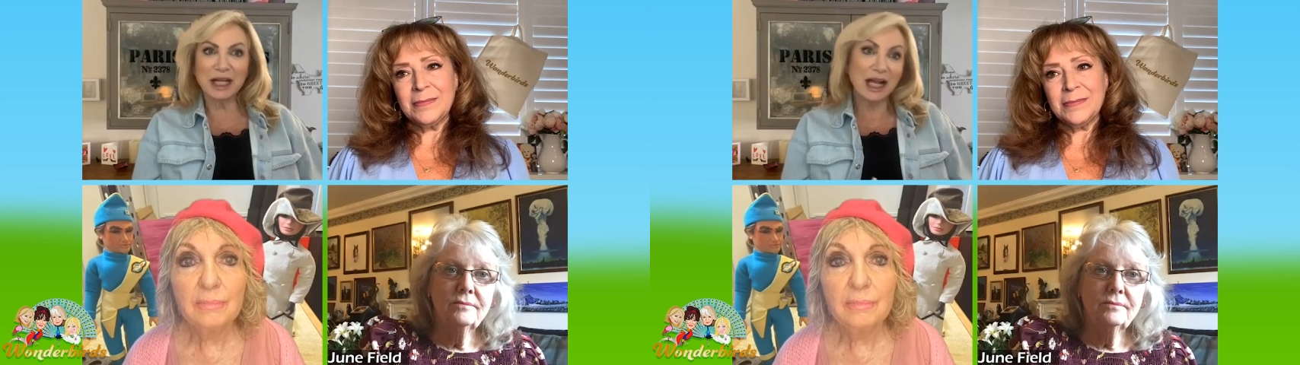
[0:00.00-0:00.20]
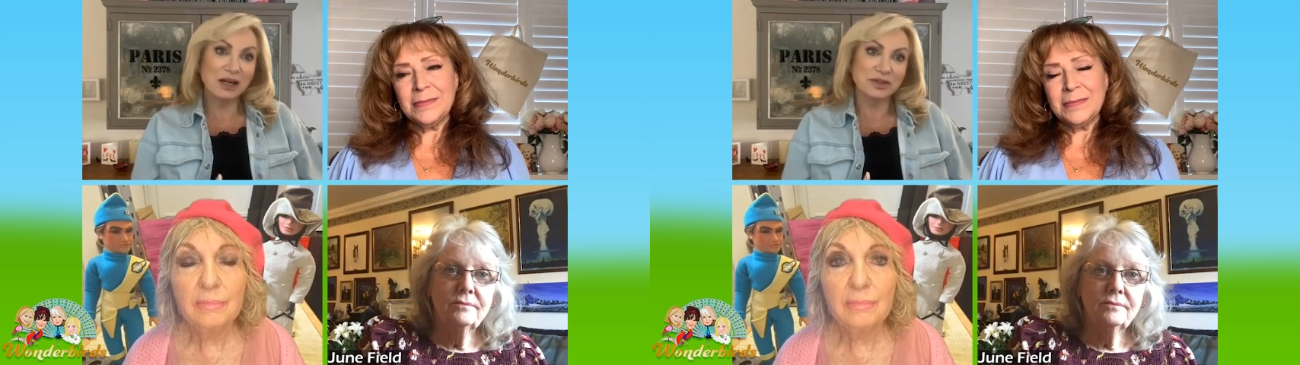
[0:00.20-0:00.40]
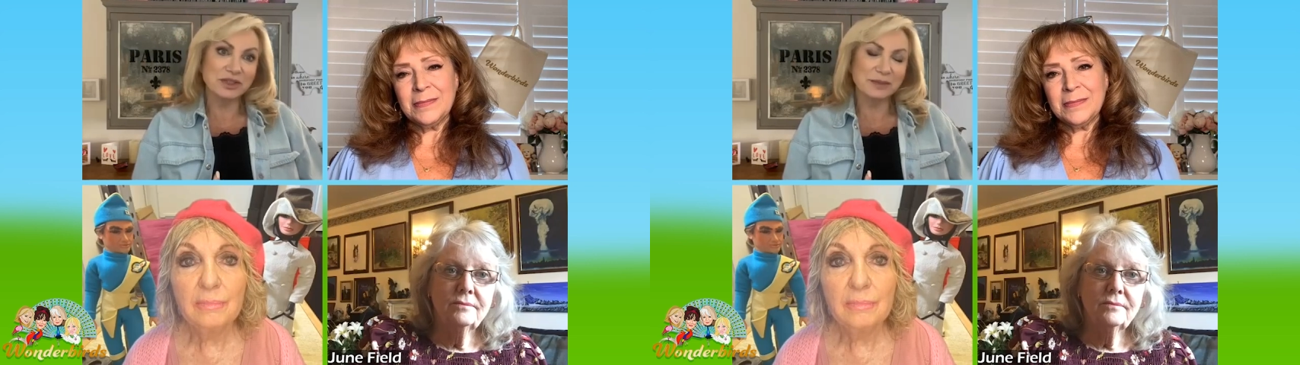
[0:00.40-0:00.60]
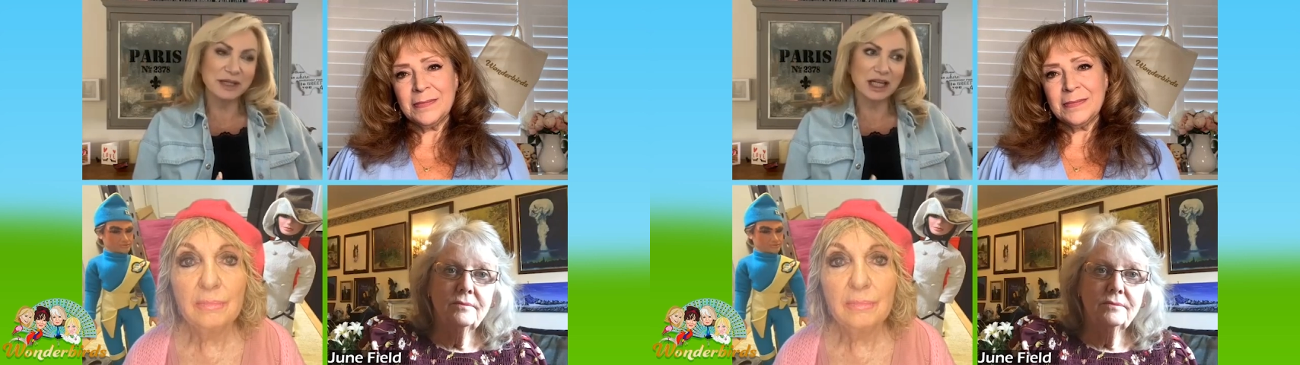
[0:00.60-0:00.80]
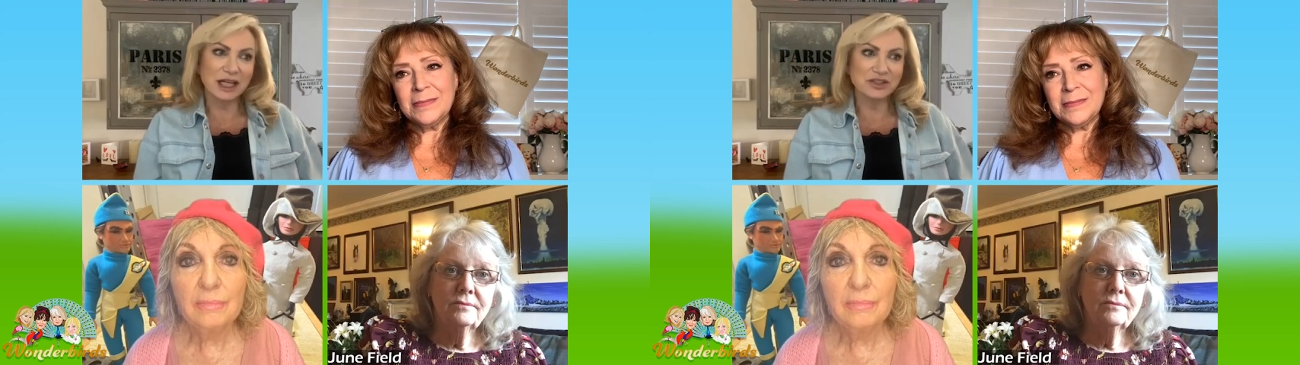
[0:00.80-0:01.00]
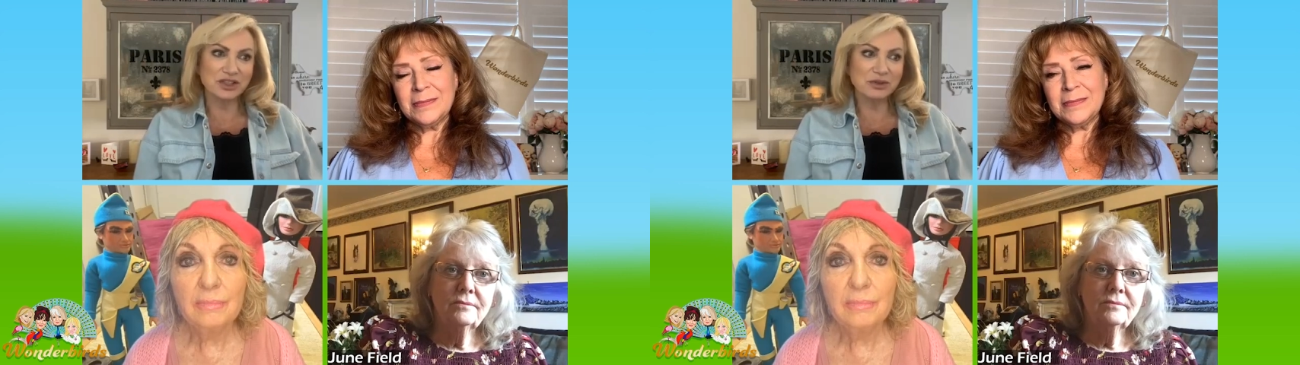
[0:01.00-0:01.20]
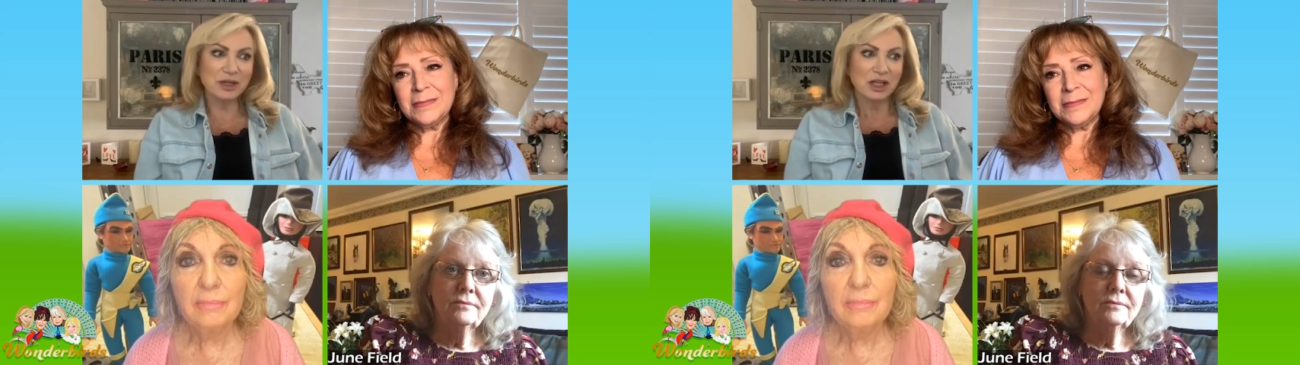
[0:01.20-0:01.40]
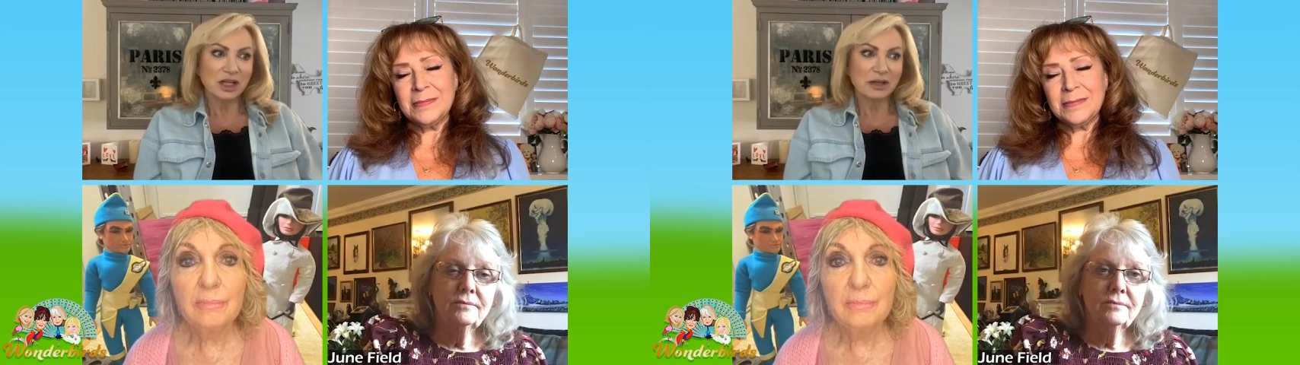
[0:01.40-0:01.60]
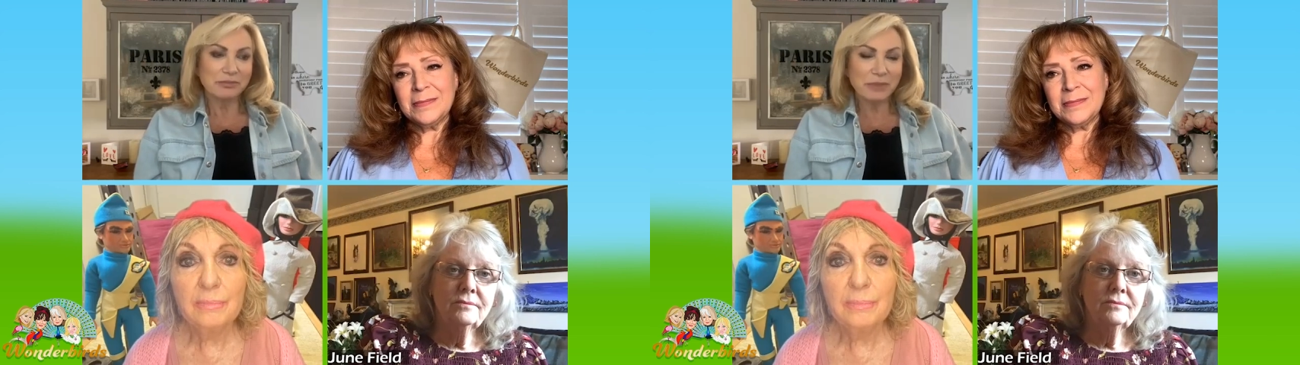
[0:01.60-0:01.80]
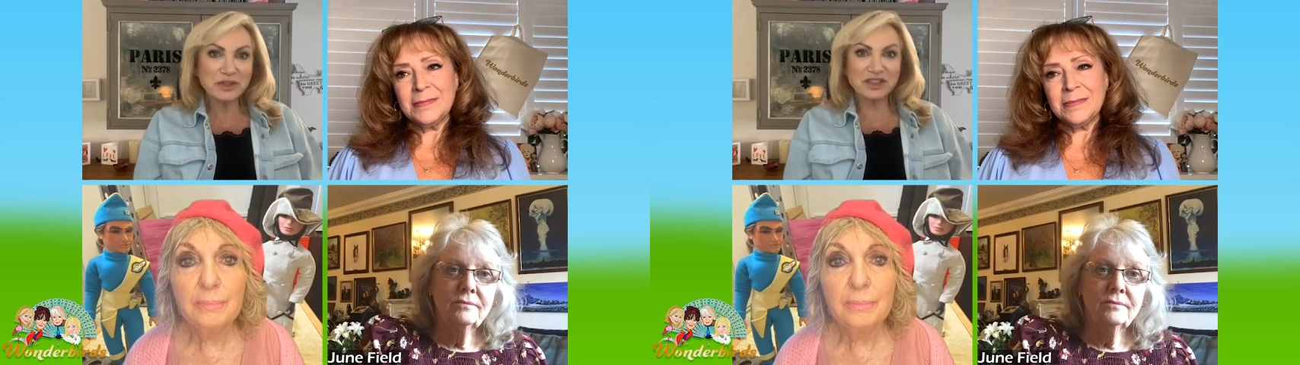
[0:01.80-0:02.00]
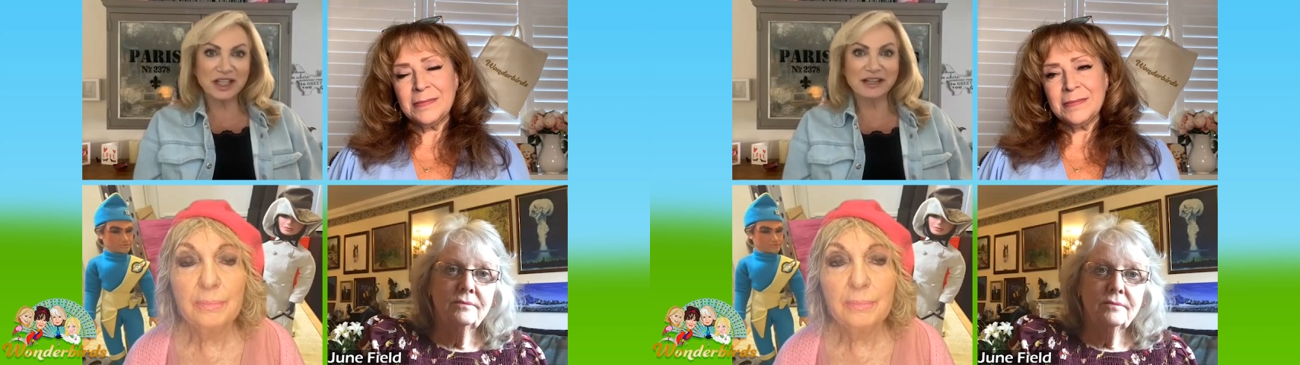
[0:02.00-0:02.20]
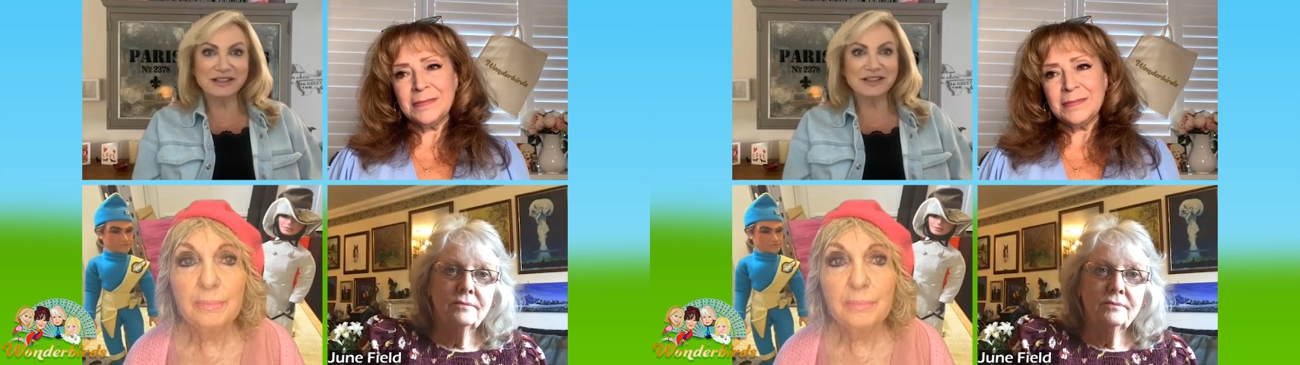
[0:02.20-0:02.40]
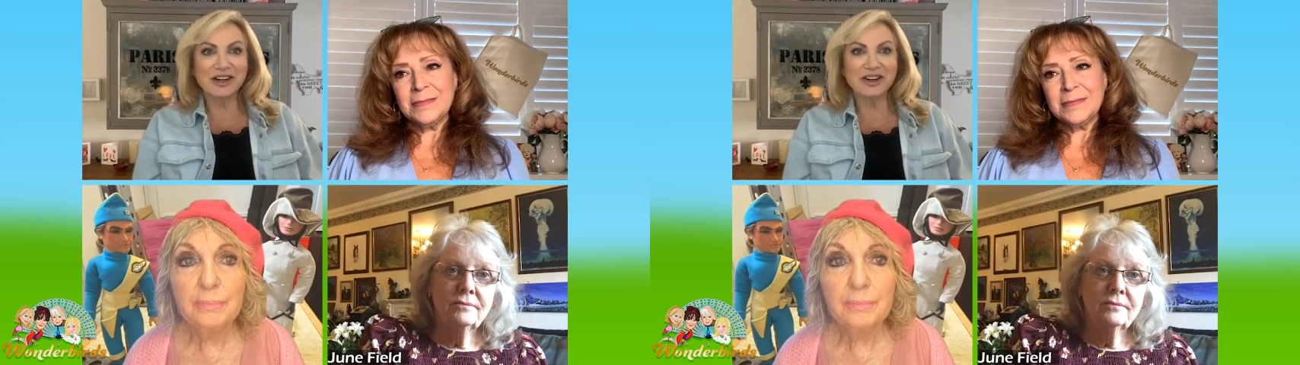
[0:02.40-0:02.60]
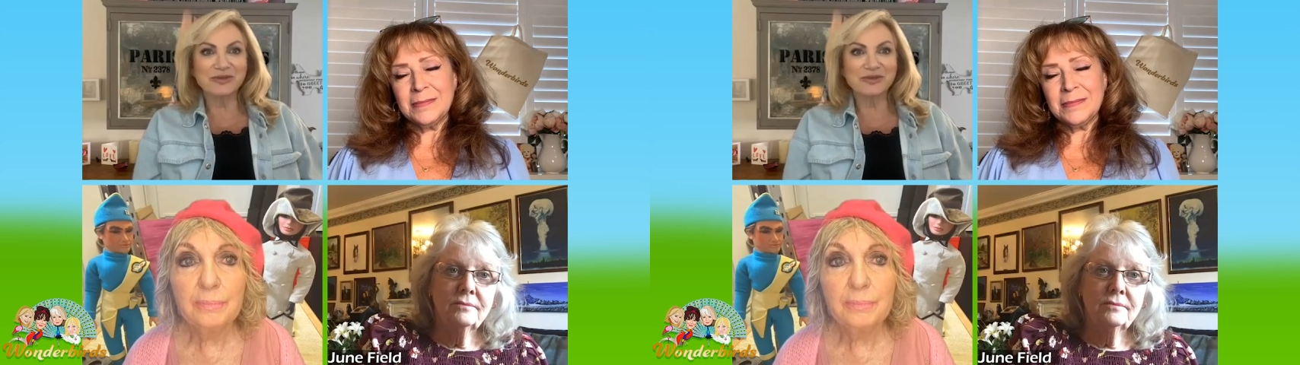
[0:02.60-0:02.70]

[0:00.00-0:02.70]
Speaker 1: house. I mean, I do. Most things are